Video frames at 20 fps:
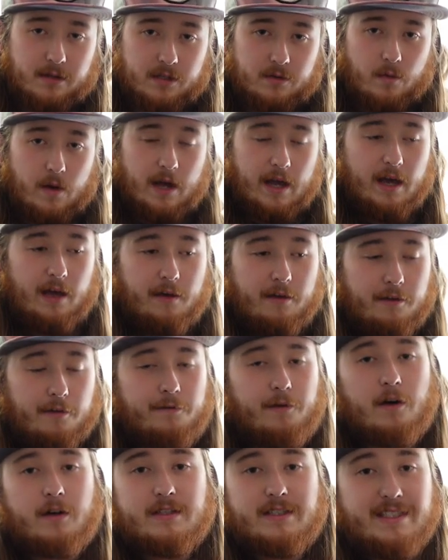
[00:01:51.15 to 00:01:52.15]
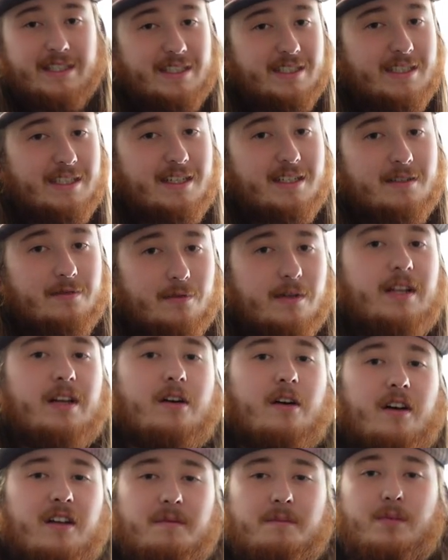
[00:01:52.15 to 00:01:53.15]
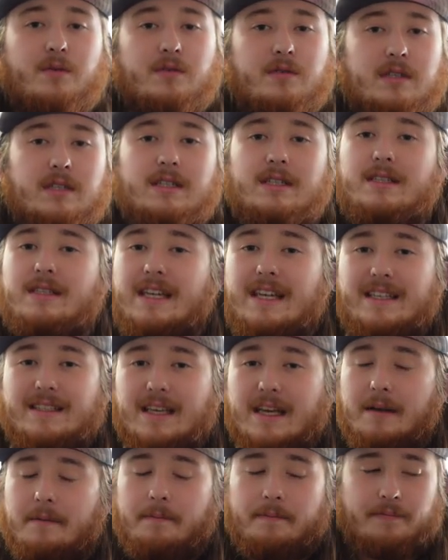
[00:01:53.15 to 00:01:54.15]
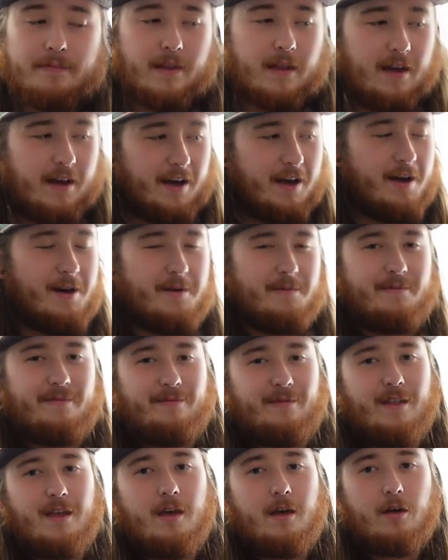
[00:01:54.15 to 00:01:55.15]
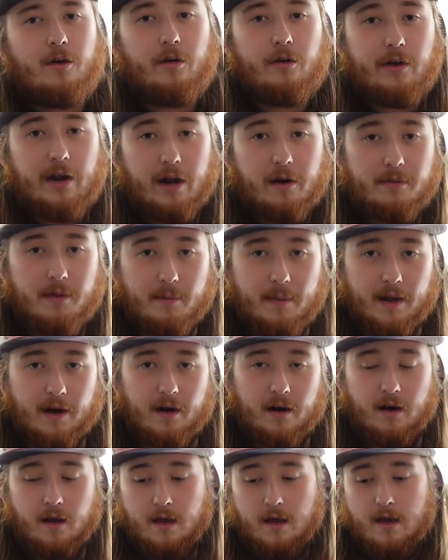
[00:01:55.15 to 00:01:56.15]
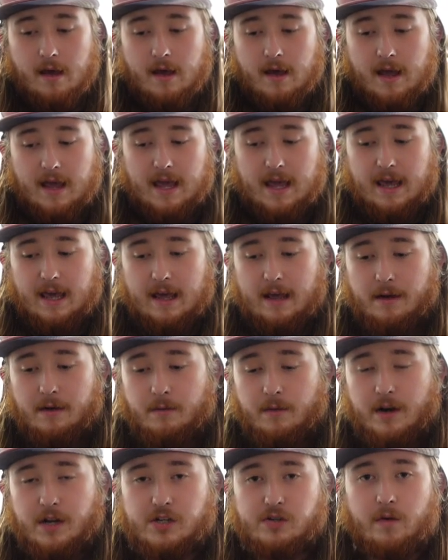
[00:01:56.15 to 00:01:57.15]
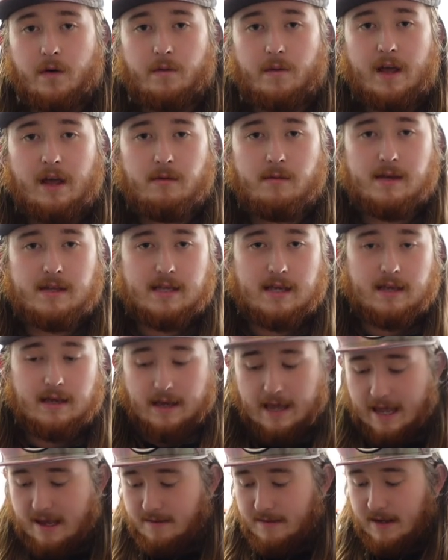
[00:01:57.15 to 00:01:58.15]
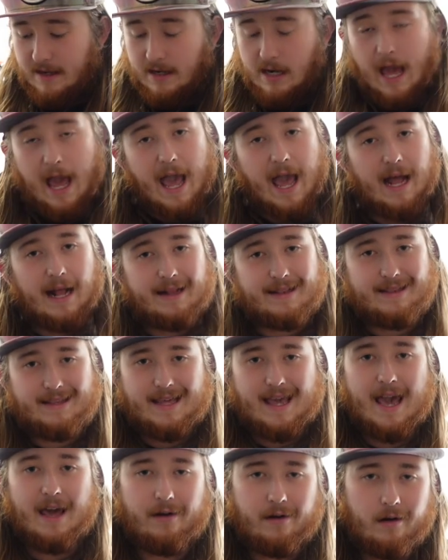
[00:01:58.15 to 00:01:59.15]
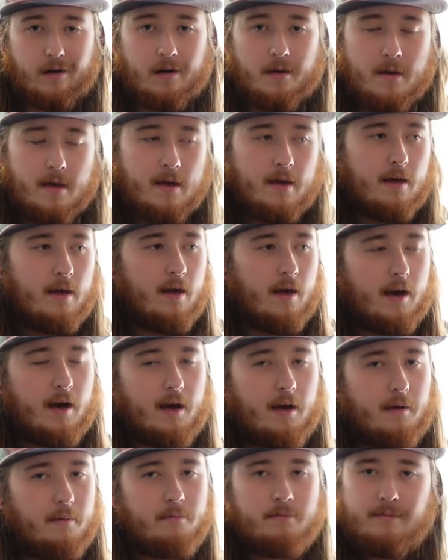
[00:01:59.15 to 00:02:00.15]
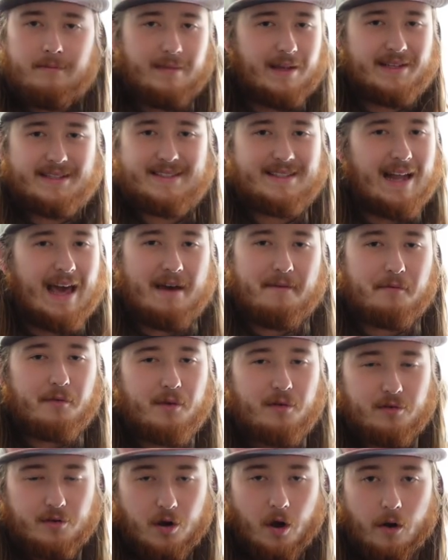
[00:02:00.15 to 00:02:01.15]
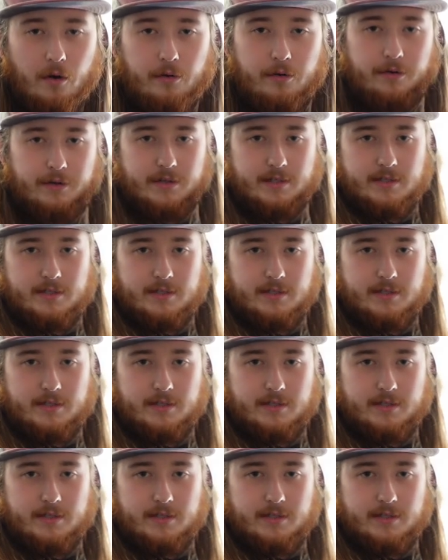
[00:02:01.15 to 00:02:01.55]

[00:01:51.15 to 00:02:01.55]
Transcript: That's why uh, the fall season is really called boost season. Um, cold air, the better. And when a short ram is aiming at the header, um, it's not real cold.